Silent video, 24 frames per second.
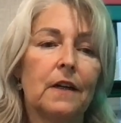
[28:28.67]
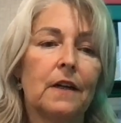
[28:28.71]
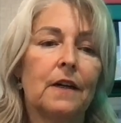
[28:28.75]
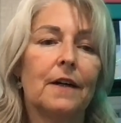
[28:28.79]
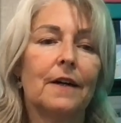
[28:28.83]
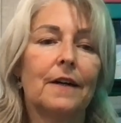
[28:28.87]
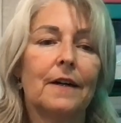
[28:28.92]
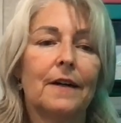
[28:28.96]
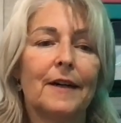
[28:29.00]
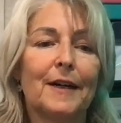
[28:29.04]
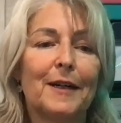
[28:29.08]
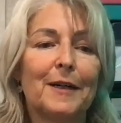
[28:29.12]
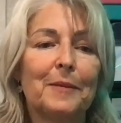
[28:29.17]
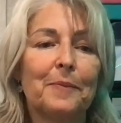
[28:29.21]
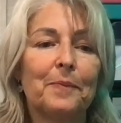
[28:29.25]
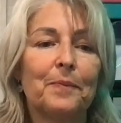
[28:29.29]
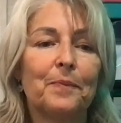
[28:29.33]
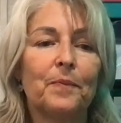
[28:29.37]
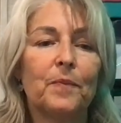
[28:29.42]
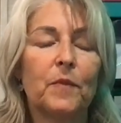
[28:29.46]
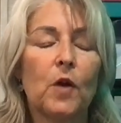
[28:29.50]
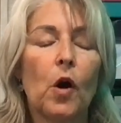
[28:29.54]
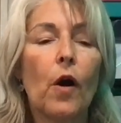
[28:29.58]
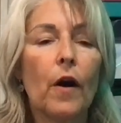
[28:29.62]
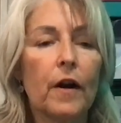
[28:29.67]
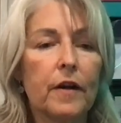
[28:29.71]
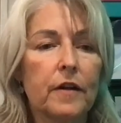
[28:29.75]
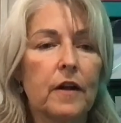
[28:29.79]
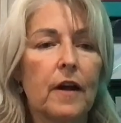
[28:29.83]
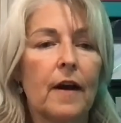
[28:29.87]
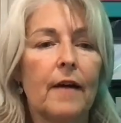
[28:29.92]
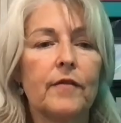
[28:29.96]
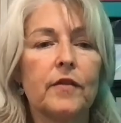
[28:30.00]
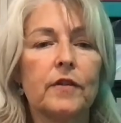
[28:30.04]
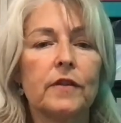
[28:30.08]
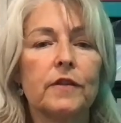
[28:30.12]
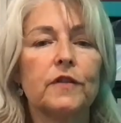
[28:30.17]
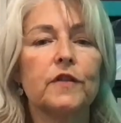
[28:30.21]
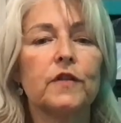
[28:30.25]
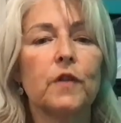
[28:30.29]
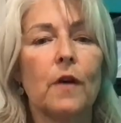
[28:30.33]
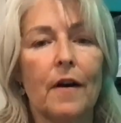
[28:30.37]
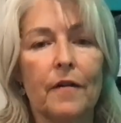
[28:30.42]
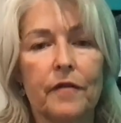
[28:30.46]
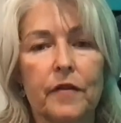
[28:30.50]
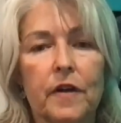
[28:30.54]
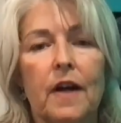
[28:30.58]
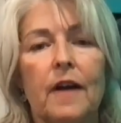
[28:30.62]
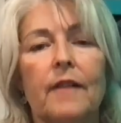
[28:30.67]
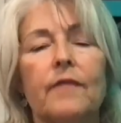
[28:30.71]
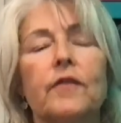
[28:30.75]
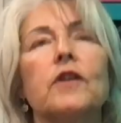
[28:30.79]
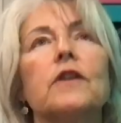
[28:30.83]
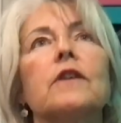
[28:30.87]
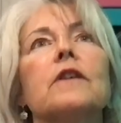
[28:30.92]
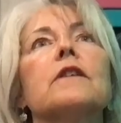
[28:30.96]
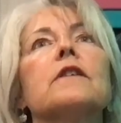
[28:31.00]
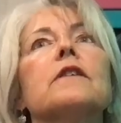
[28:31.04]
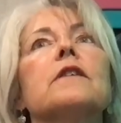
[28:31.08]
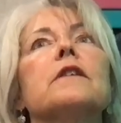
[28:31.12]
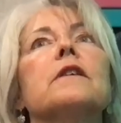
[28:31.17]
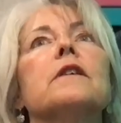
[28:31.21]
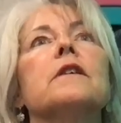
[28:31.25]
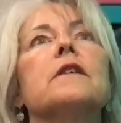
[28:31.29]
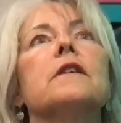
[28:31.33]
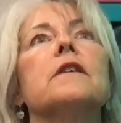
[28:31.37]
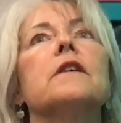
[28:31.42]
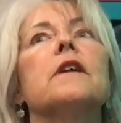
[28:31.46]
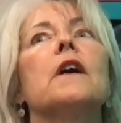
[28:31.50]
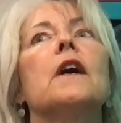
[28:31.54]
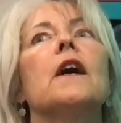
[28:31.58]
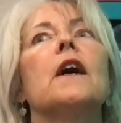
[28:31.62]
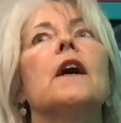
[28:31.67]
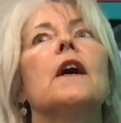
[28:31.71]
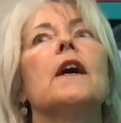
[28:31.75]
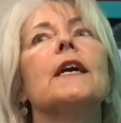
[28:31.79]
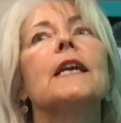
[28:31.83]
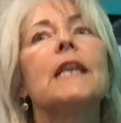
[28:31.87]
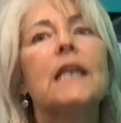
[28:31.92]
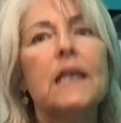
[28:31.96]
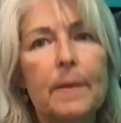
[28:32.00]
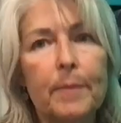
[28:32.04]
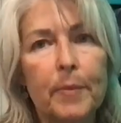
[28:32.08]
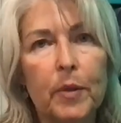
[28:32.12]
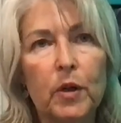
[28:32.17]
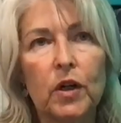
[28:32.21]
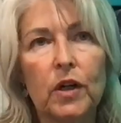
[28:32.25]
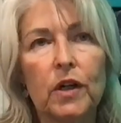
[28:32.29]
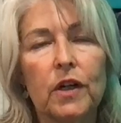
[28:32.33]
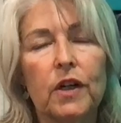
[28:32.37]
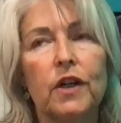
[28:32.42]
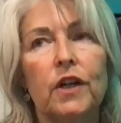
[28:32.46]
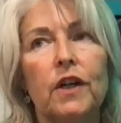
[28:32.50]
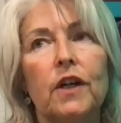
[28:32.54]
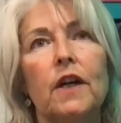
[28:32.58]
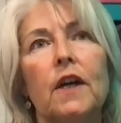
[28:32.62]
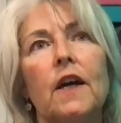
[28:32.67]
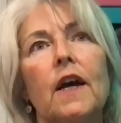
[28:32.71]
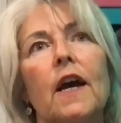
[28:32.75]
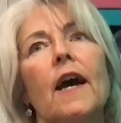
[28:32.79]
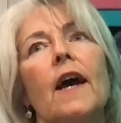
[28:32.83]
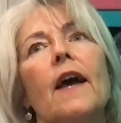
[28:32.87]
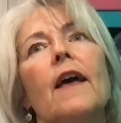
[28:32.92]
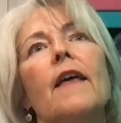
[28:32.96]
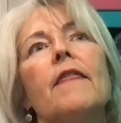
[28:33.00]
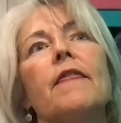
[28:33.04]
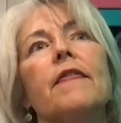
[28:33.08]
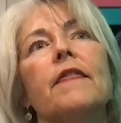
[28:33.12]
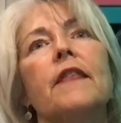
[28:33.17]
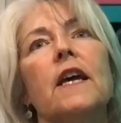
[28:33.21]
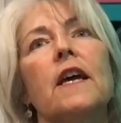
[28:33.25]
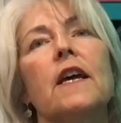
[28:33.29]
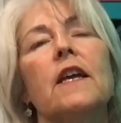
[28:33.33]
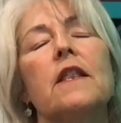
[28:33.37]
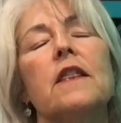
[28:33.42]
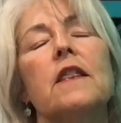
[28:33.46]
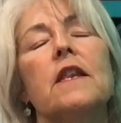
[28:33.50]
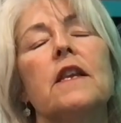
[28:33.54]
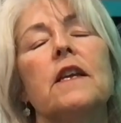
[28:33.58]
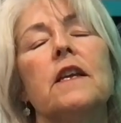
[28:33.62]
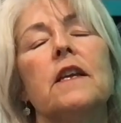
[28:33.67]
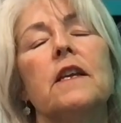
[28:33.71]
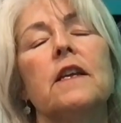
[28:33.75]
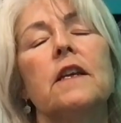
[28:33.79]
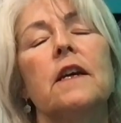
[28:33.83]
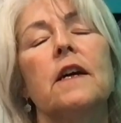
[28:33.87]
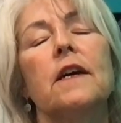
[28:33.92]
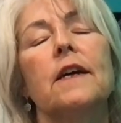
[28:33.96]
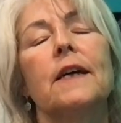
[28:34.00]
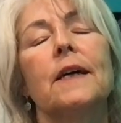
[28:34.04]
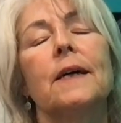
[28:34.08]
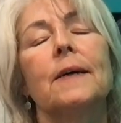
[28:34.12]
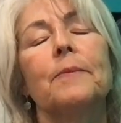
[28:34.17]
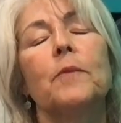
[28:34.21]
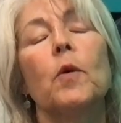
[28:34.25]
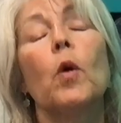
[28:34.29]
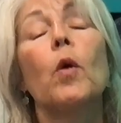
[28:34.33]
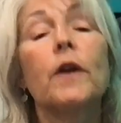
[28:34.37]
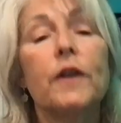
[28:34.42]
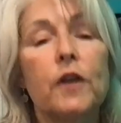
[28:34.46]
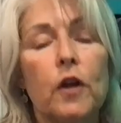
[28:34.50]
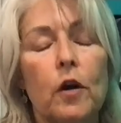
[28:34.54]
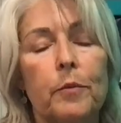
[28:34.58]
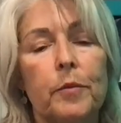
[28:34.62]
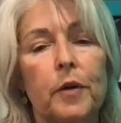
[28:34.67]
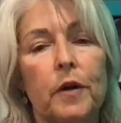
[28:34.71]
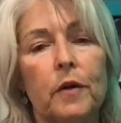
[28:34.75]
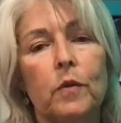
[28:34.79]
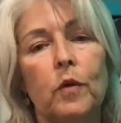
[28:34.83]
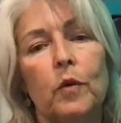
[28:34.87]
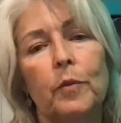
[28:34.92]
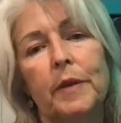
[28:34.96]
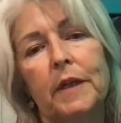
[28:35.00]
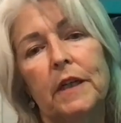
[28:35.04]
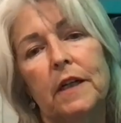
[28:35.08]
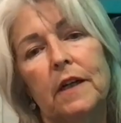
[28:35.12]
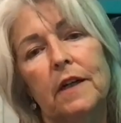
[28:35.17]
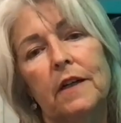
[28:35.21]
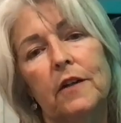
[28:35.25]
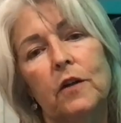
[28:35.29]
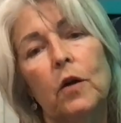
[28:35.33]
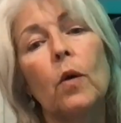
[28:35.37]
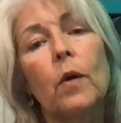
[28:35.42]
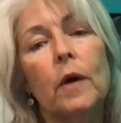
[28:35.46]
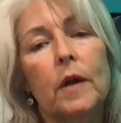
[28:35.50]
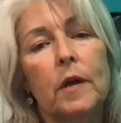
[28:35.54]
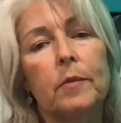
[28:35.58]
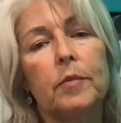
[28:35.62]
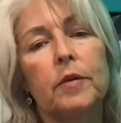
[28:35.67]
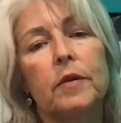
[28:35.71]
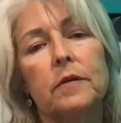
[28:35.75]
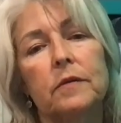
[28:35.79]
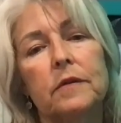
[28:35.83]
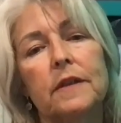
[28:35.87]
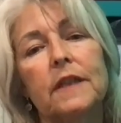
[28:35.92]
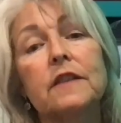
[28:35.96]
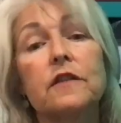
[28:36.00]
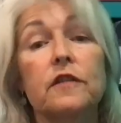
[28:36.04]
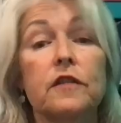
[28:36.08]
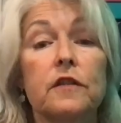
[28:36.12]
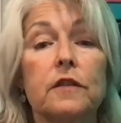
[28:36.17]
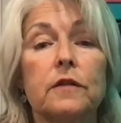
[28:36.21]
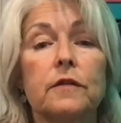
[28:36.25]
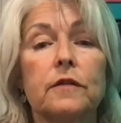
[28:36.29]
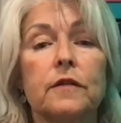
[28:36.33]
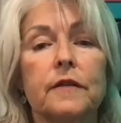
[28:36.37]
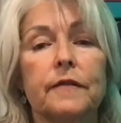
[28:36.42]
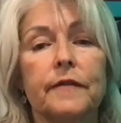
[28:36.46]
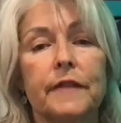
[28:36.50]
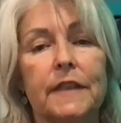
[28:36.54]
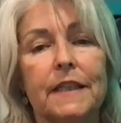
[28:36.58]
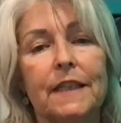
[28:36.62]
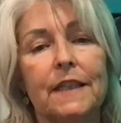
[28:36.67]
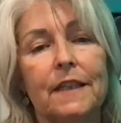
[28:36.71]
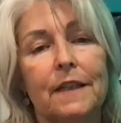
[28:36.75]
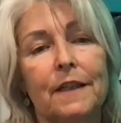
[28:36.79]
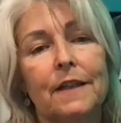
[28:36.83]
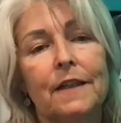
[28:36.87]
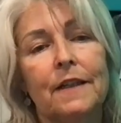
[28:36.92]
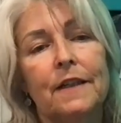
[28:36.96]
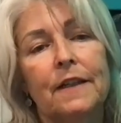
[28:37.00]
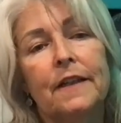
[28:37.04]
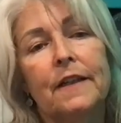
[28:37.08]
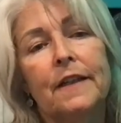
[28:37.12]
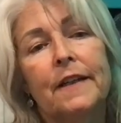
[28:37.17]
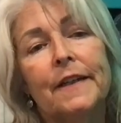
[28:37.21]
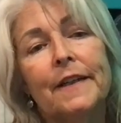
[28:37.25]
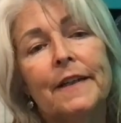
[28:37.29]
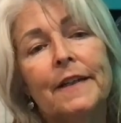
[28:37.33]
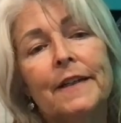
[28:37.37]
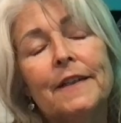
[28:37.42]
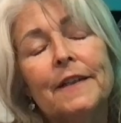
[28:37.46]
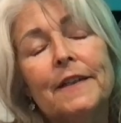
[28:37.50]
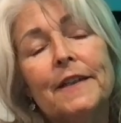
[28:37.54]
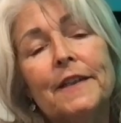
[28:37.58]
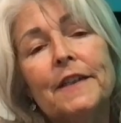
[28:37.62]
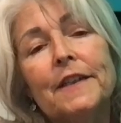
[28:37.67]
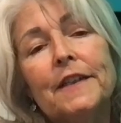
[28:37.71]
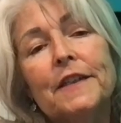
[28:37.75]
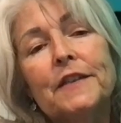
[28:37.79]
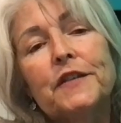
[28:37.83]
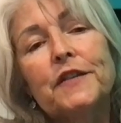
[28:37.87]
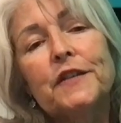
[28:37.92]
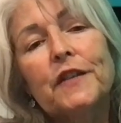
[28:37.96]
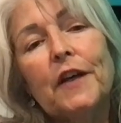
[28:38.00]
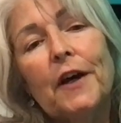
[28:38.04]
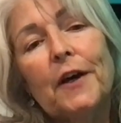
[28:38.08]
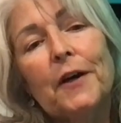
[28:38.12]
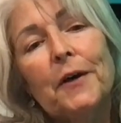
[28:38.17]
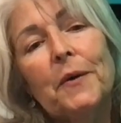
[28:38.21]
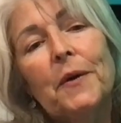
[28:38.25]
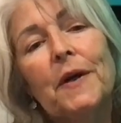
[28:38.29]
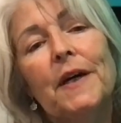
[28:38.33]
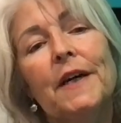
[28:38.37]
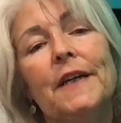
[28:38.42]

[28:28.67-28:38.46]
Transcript: hardcover, softcover, ebook, and then the audiobook will be on Audible exclusively. So